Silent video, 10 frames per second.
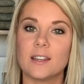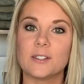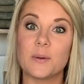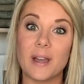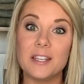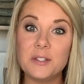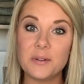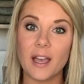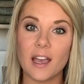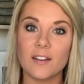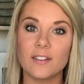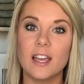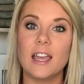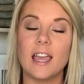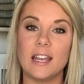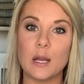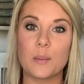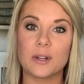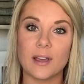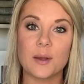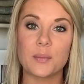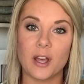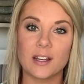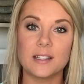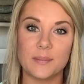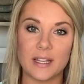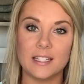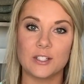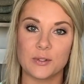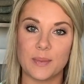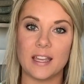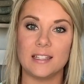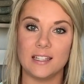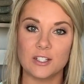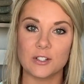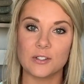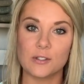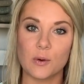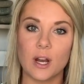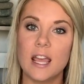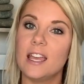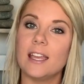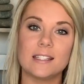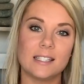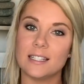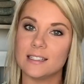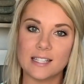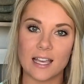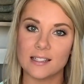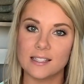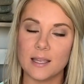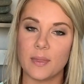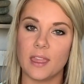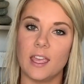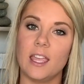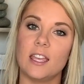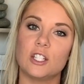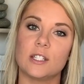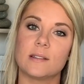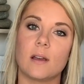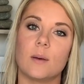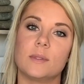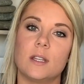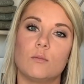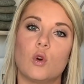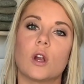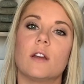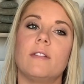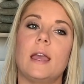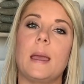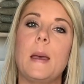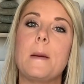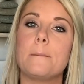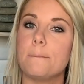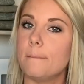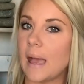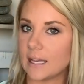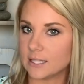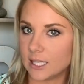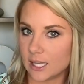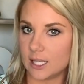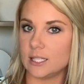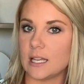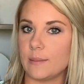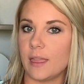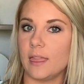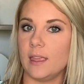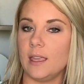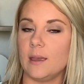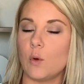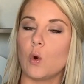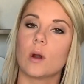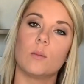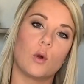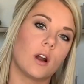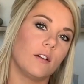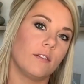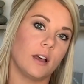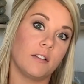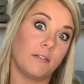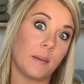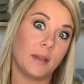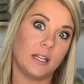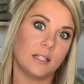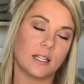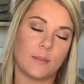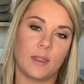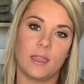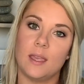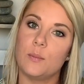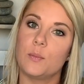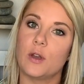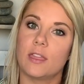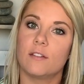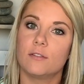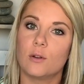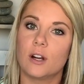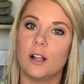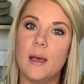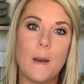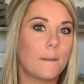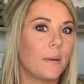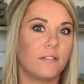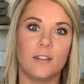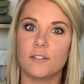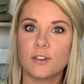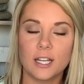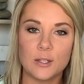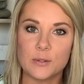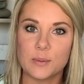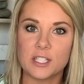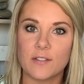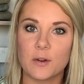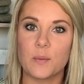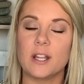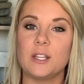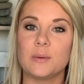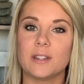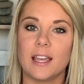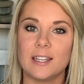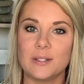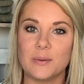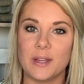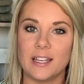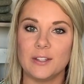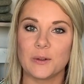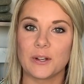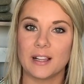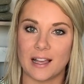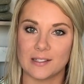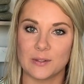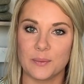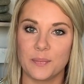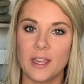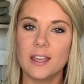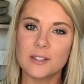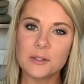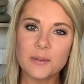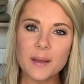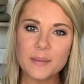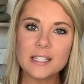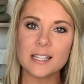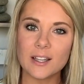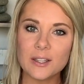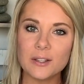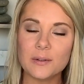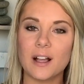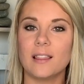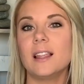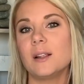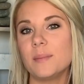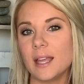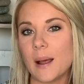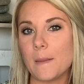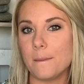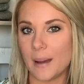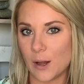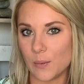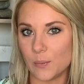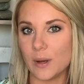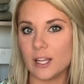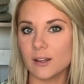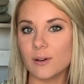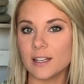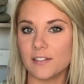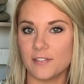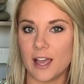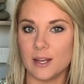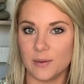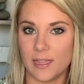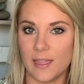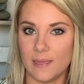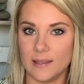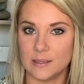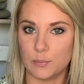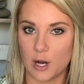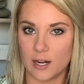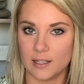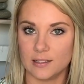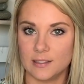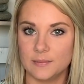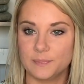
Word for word: So I do have a number talk product in my Teachers Pay Teachers store. It's the exact same thing. It just comes in more of a masculine type of theme or more of a feminine type of theme with the floral, but feel free to use whichever one you would like to in your classroom. So let me tell you a little bit about what you're going to find within this product.